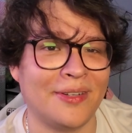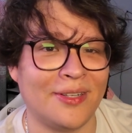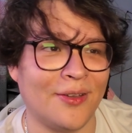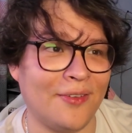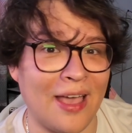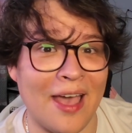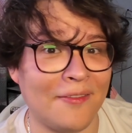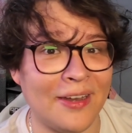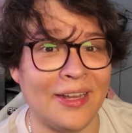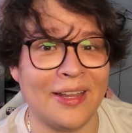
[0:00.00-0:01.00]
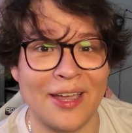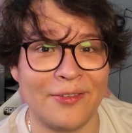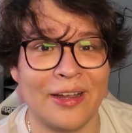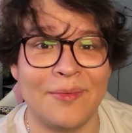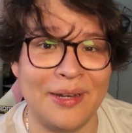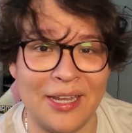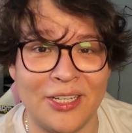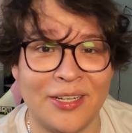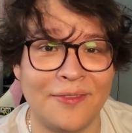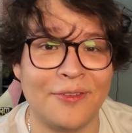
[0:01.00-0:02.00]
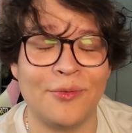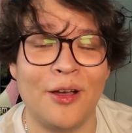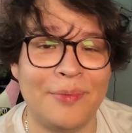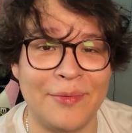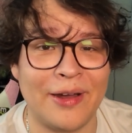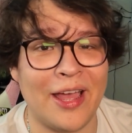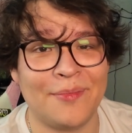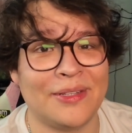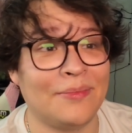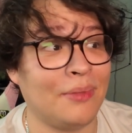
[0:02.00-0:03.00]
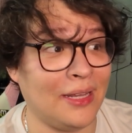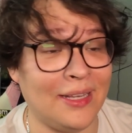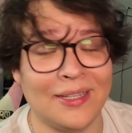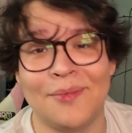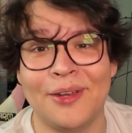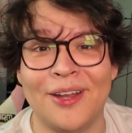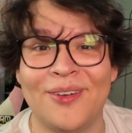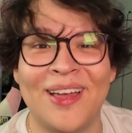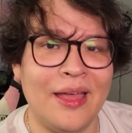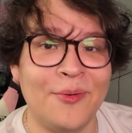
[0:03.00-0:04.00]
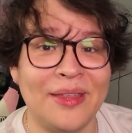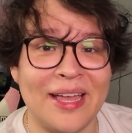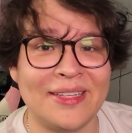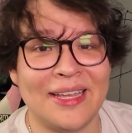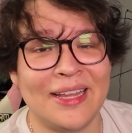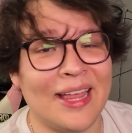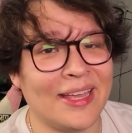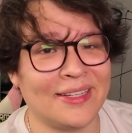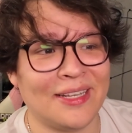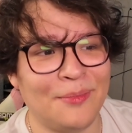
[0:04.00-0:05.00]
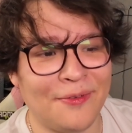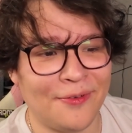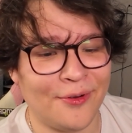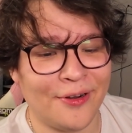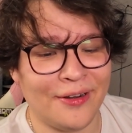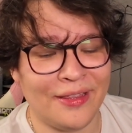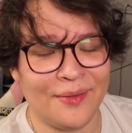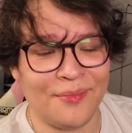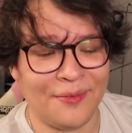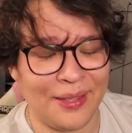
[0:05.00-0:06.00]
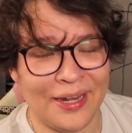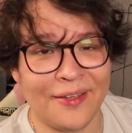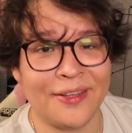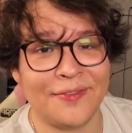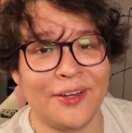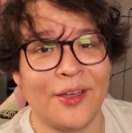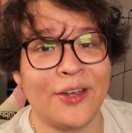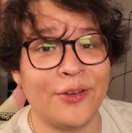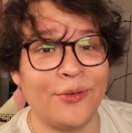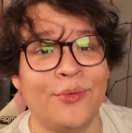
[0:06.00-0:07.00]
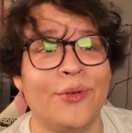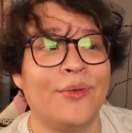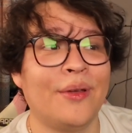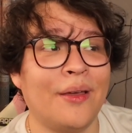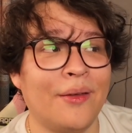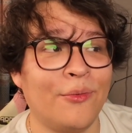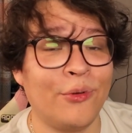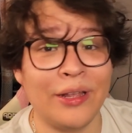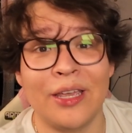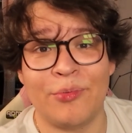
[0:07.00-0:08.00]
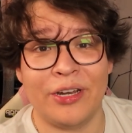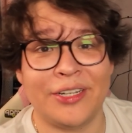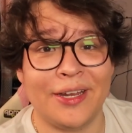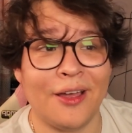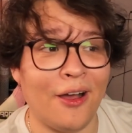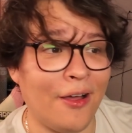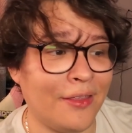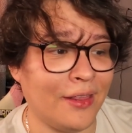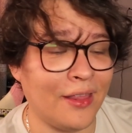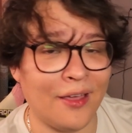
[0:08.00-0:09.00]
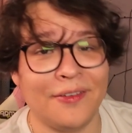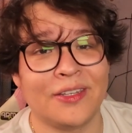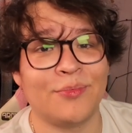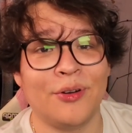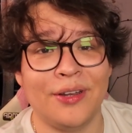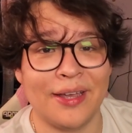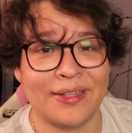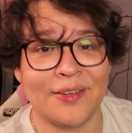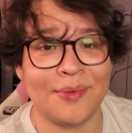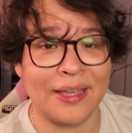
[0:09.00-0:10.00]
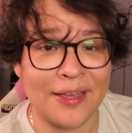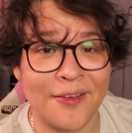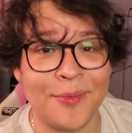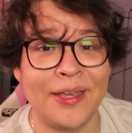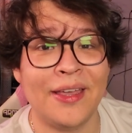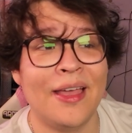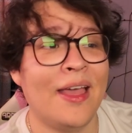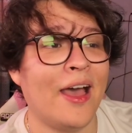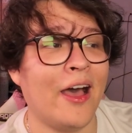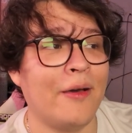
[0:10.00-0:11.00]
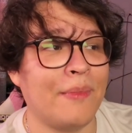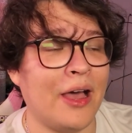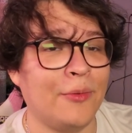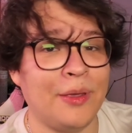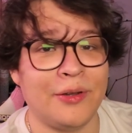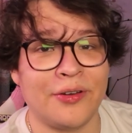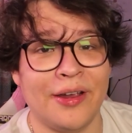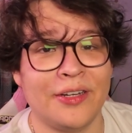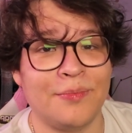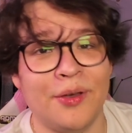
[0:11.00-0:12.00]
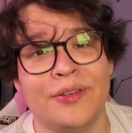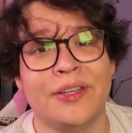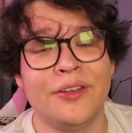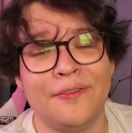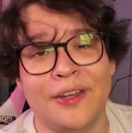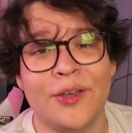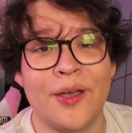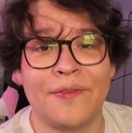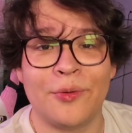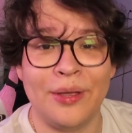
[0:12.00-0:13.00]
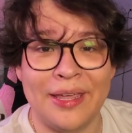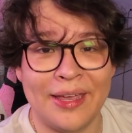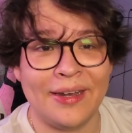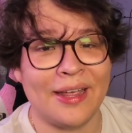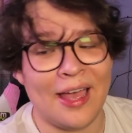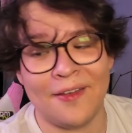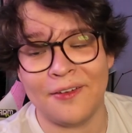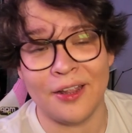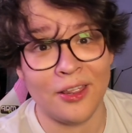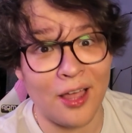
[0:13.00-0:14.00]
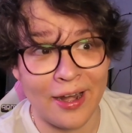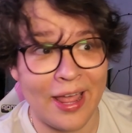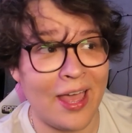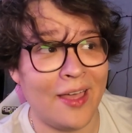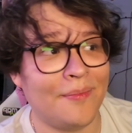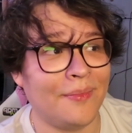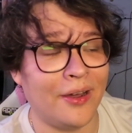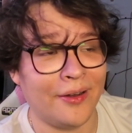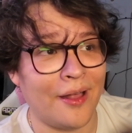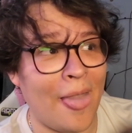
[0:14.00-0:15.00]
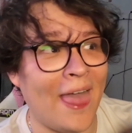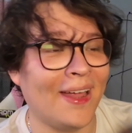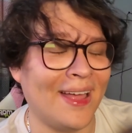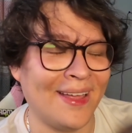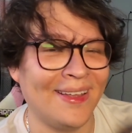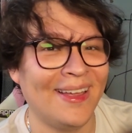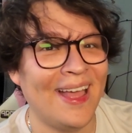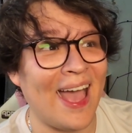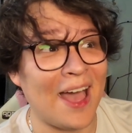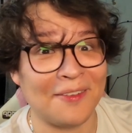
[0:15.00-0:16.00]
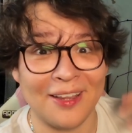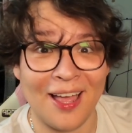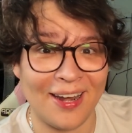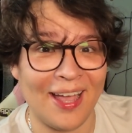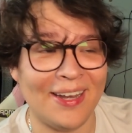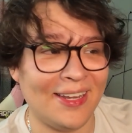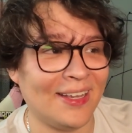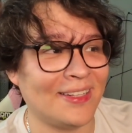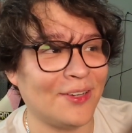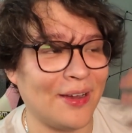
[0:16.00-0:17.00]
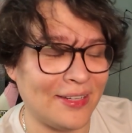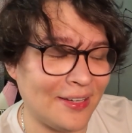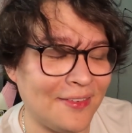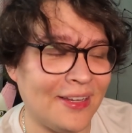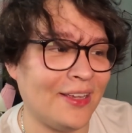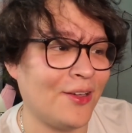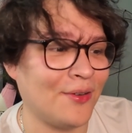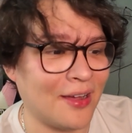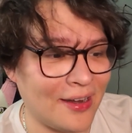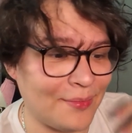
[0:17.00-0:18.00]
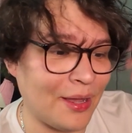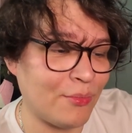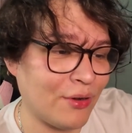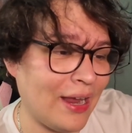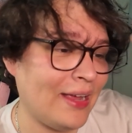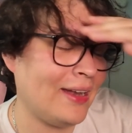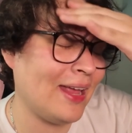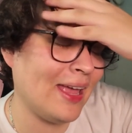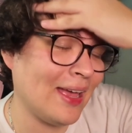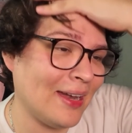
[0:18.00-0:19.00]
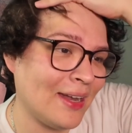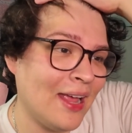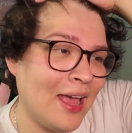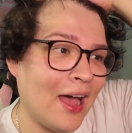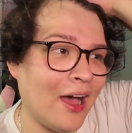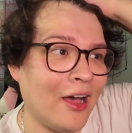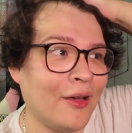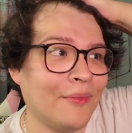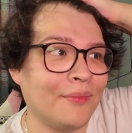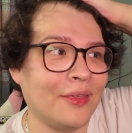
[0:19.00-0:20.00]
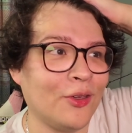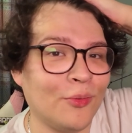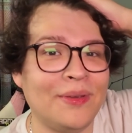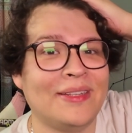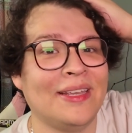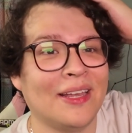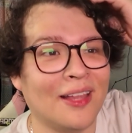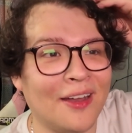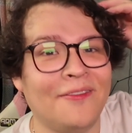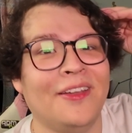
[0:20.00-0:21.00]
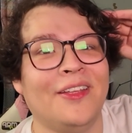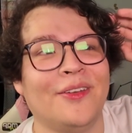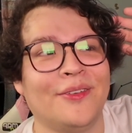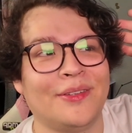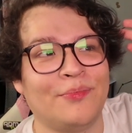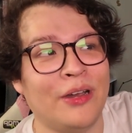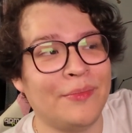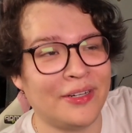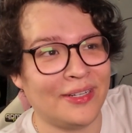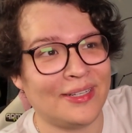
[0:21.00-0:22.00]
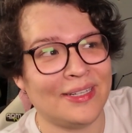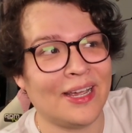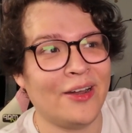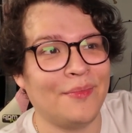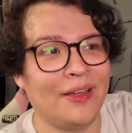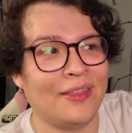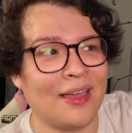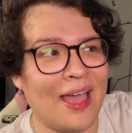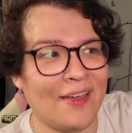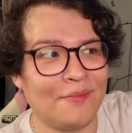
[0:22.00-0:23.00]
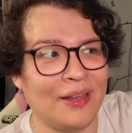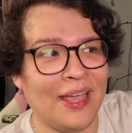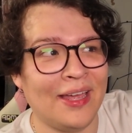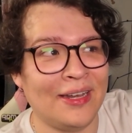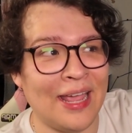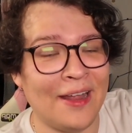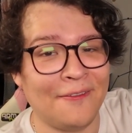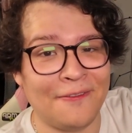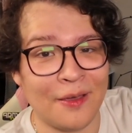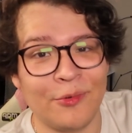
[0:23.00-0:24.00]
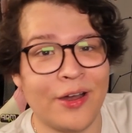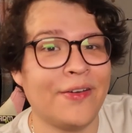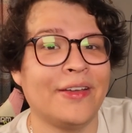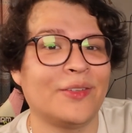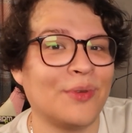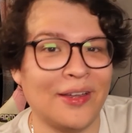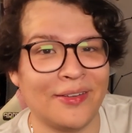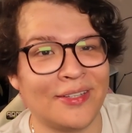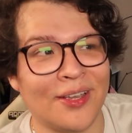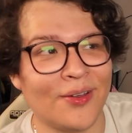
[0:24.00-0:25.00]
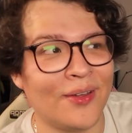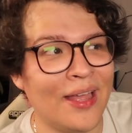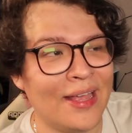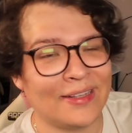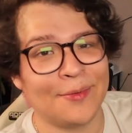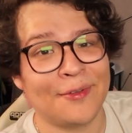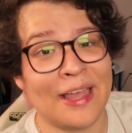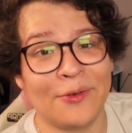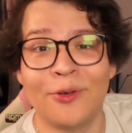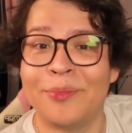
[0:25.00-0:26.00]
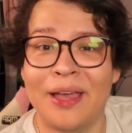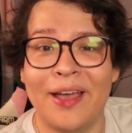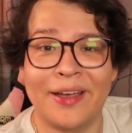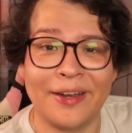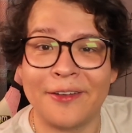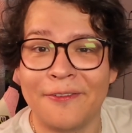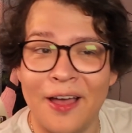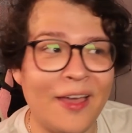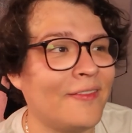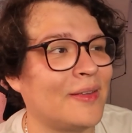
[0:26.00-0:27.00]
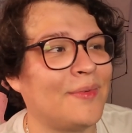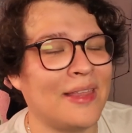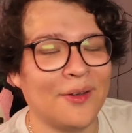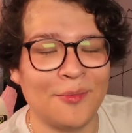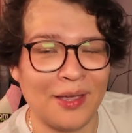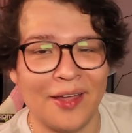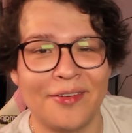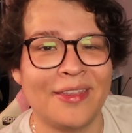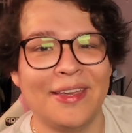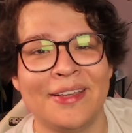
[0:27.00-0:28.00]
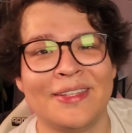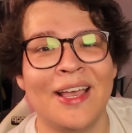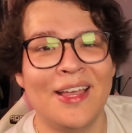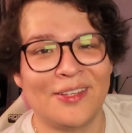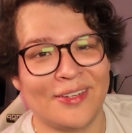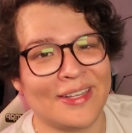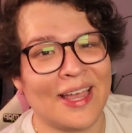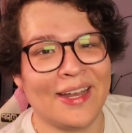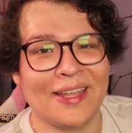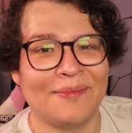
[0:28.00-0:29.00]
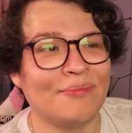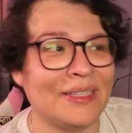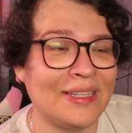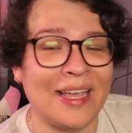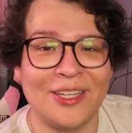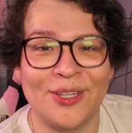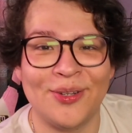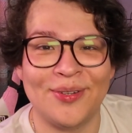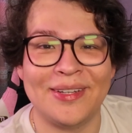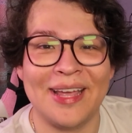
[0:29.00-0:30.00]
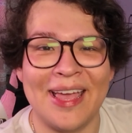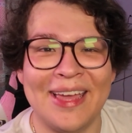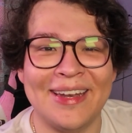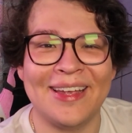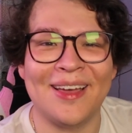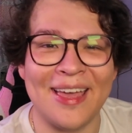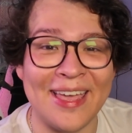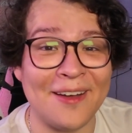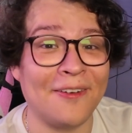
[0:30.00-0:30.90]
so if you have any recommendation for wallpaper apps, please let me know. And with that said, like I said before in the beginning of this video, I do really appreciate all the love and support you guys have been giving me. I'll be trying to post a new video every weekend. I have a lot of I have a lot of ideas and creativity going on in my brain, and you'll be seeing a lot of videos pretty much this entire month I have planned, and February as well. So some of that will be Ionic 5, some of that will be other things. So just kind of stay tuned, and again,